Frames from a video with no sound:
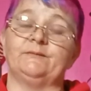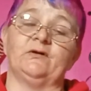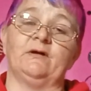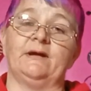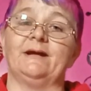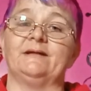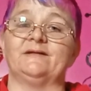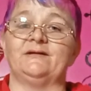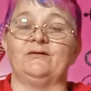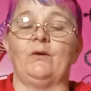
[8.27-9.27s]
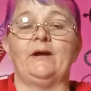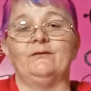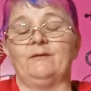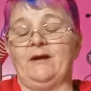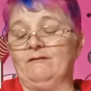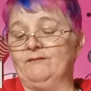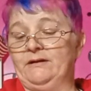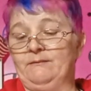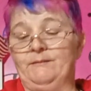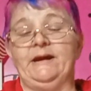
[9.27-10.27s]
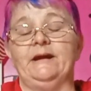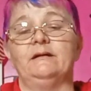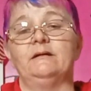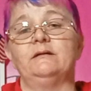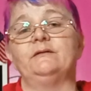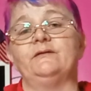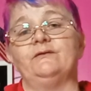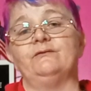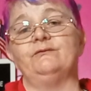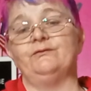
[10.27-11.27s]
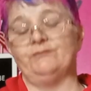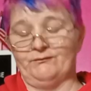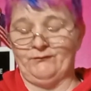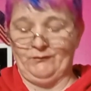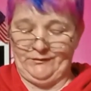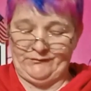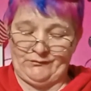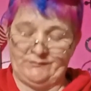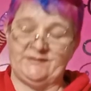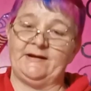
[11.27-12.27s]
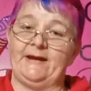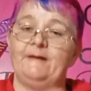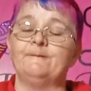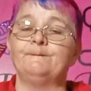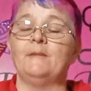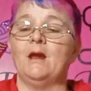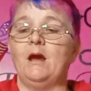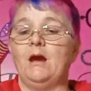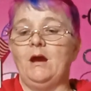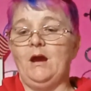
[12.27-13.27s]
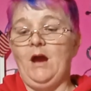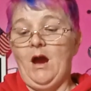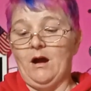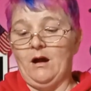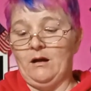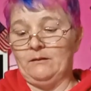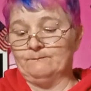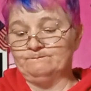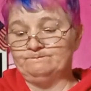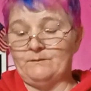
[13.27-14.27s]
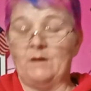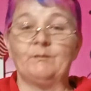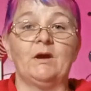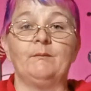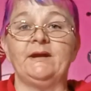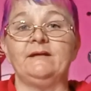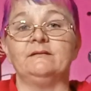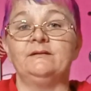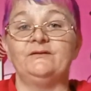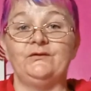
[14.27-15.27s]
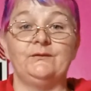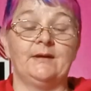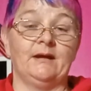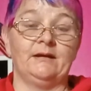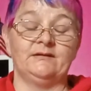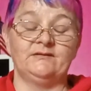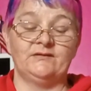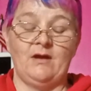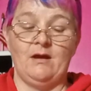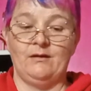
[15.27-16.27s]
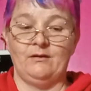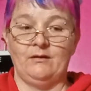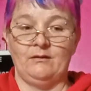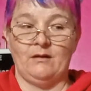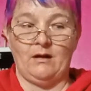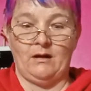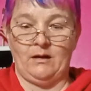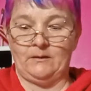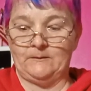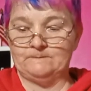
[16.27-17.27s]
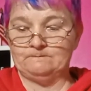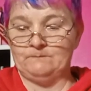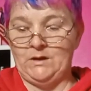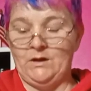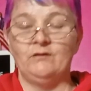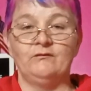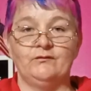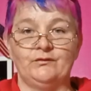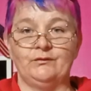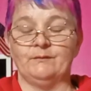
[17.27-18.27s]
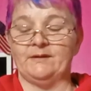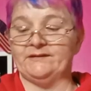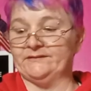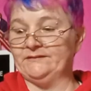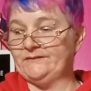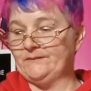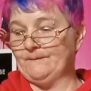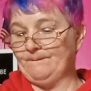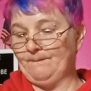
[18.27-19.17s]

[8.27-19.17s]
I'm sorry, guys. I don't. I don't have it in me to do the full intro today. Um, I'm coming to you guys uh, for two reasons.